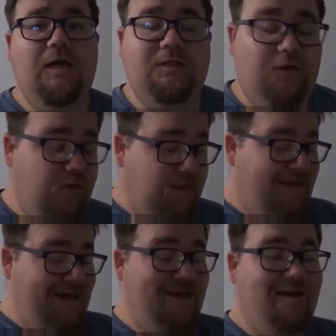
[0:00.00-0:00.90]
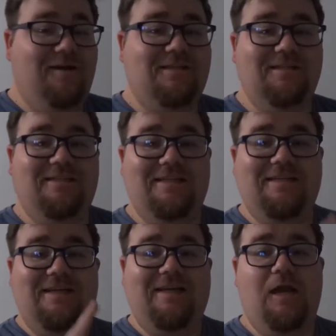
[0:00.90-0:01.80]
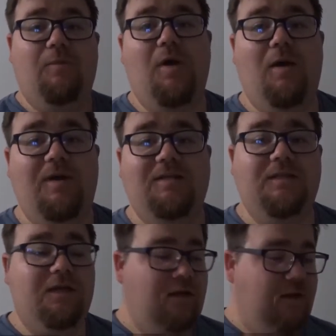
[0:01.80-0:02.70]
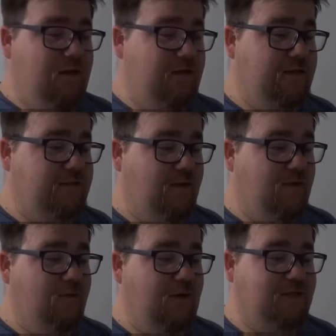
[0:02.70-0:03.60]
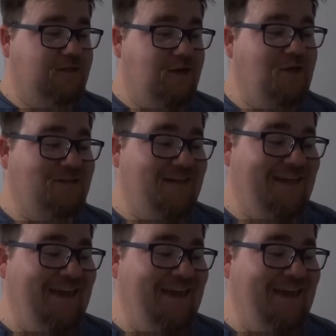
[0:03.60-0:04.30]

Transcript: So get your licenses and get your permits. There's no excuse.